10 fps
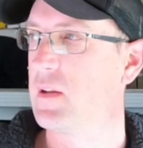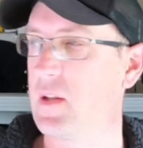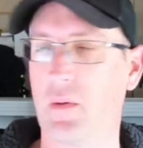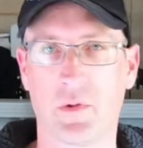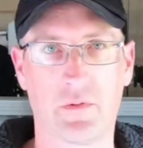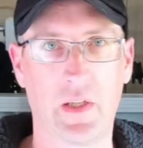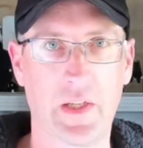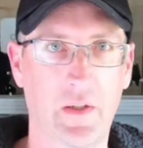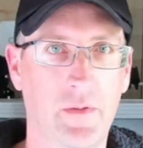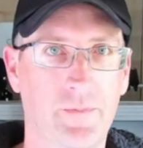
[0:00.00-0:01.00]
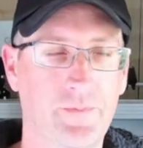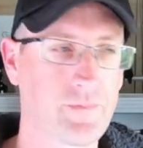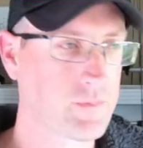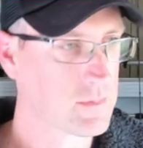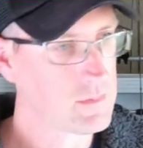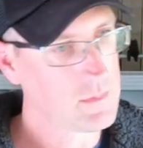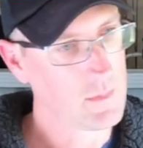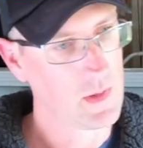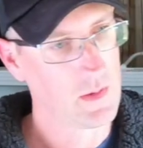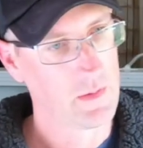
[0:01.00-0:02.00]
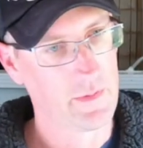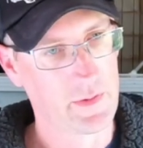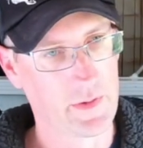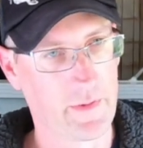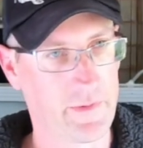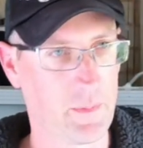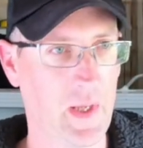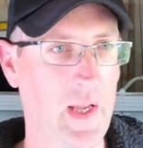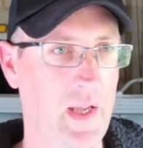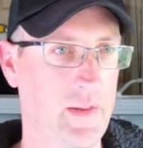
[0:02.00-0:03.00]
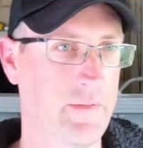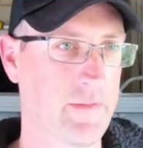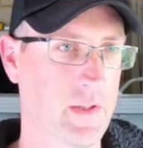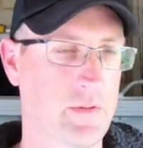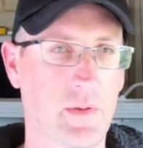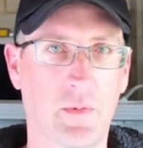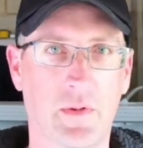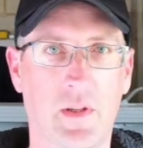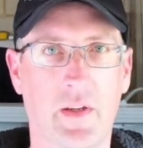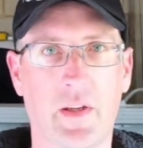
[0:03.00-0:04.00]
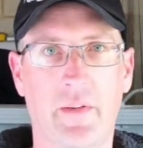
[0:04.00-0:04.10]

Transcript: that was really good. So from there, the first trip was like an